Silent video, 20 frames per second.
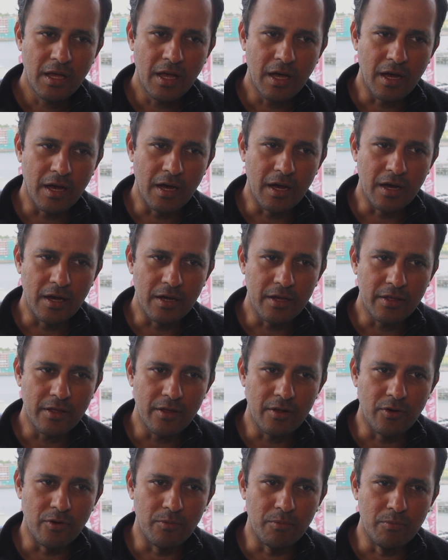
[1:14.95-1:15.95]

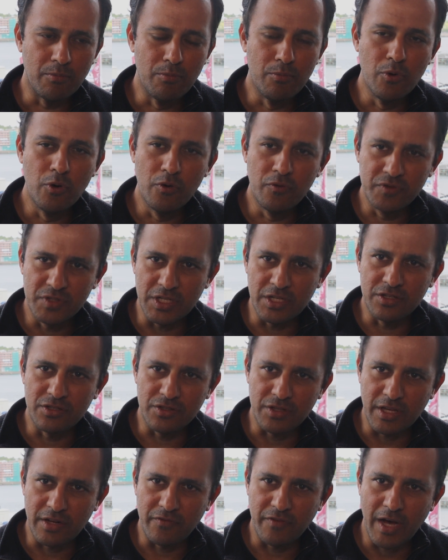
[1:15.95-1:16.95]
moves
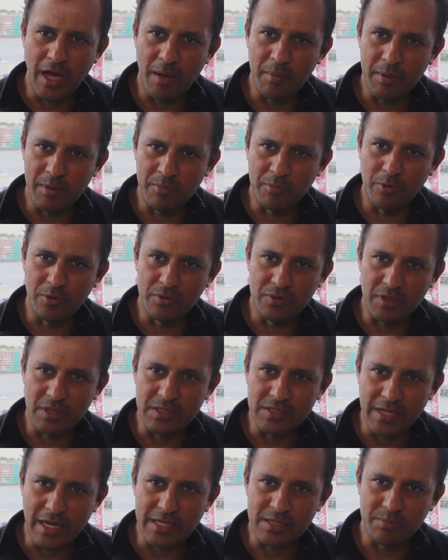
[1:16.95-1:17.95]
into the environment, both
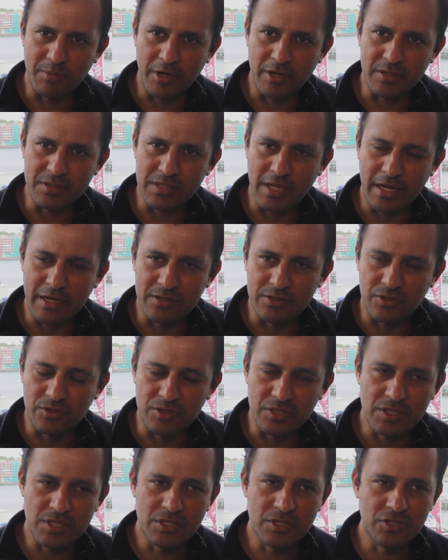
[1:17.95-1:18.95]
as antibiotics and as
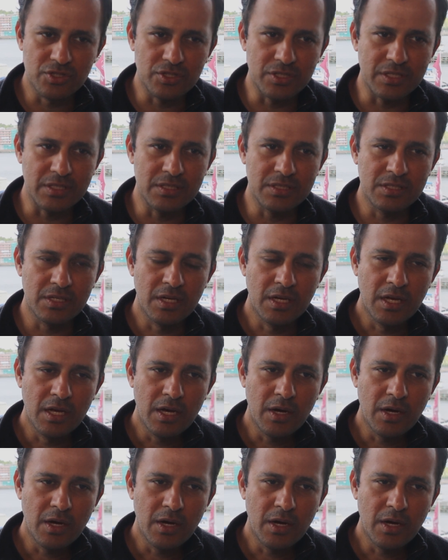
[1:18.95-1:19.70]
resistance genes.